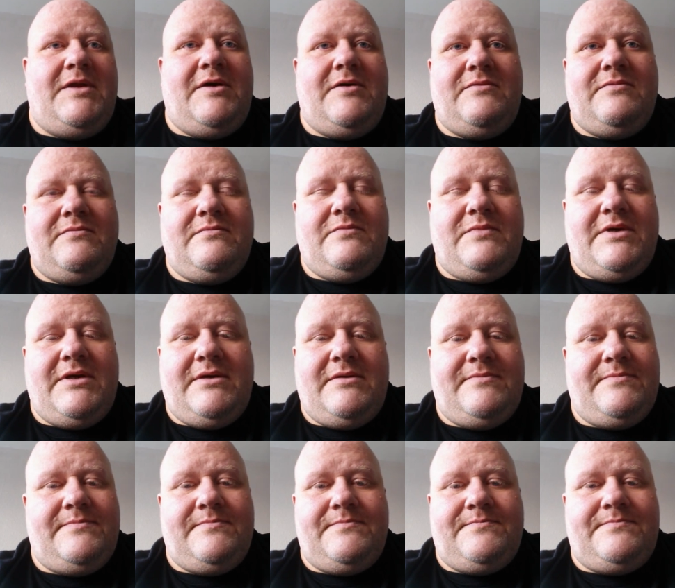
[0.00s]
We
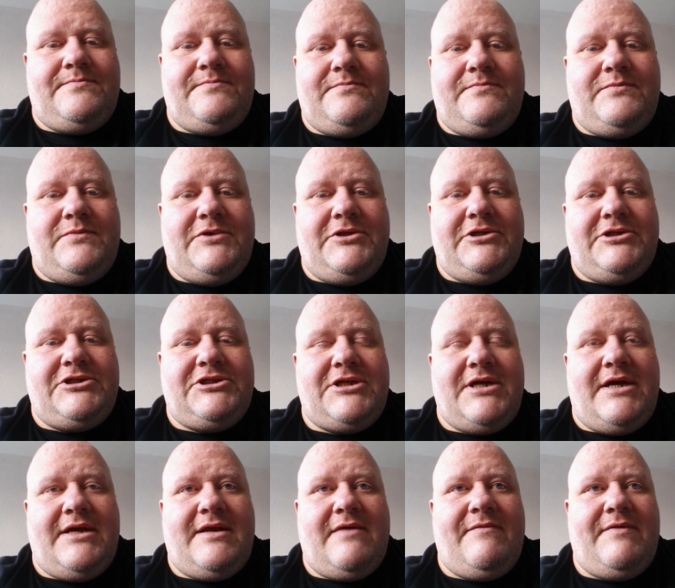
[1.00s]
just shared
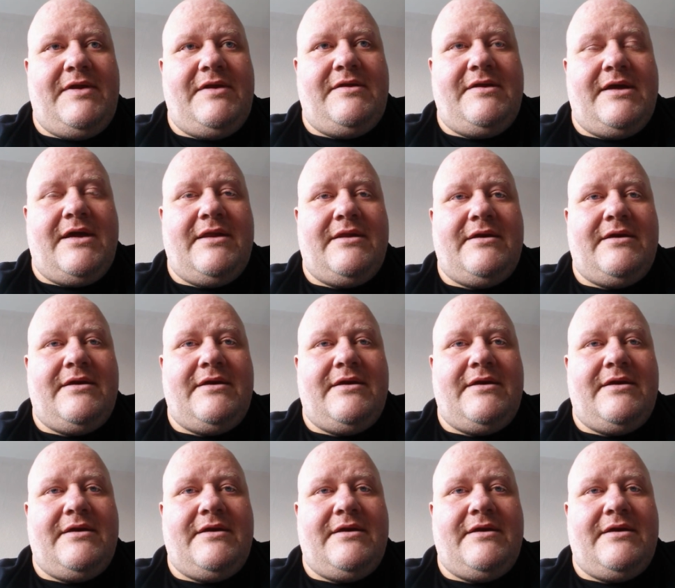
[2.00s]
everything together.